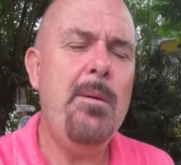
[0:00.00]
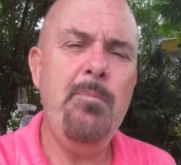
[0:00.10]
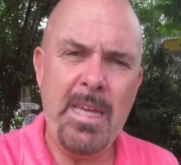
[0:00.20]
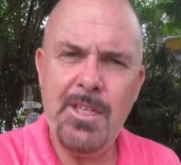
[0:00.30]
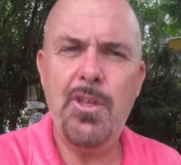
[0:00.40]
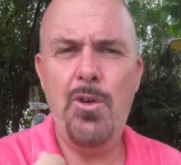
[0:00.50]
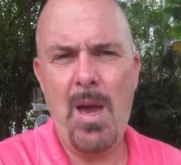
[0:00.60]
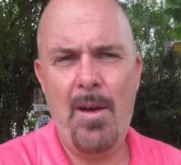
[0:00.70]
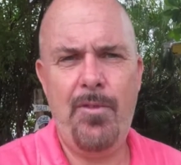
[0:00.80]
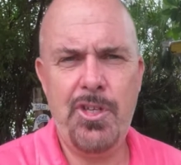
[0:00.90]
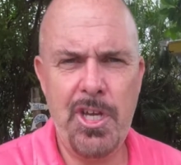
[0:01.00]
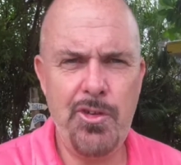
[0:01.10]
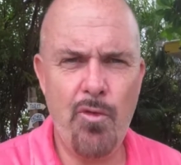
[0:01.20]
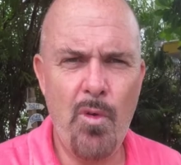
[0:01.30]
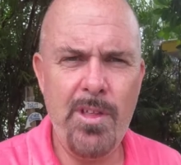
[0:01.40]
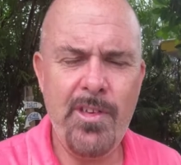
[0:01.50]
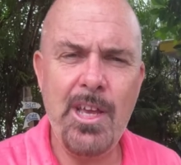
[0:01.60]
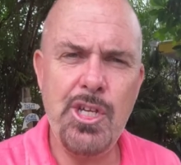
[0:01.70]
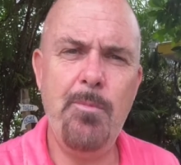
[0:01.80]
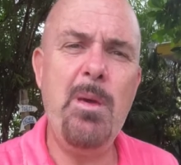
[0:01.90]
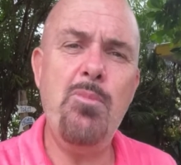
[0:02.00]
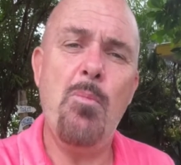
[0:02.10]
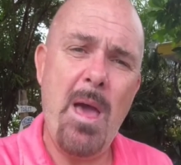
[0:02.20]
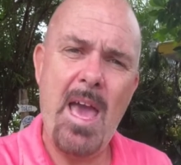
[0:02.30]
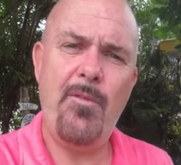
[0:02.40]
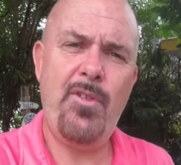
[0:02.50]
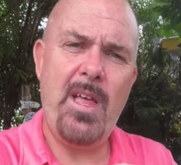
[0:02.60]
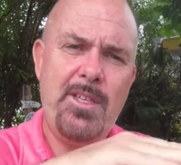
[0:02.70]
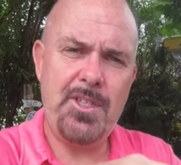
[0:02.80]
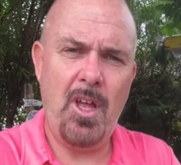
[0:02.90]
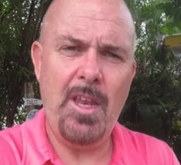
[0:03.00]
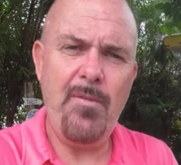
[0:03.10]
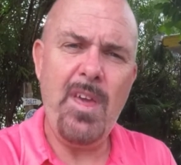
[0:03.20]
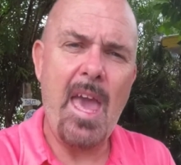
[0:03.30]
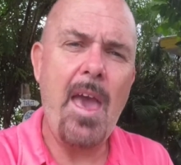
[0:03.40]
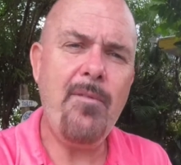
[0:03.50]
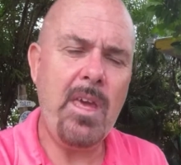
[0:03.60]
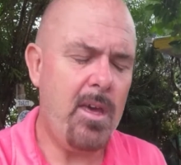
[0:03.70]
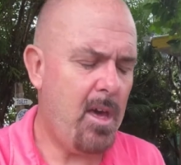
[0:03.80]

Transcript: means that you have to change your orientation and be prepared for that slightly feet heavy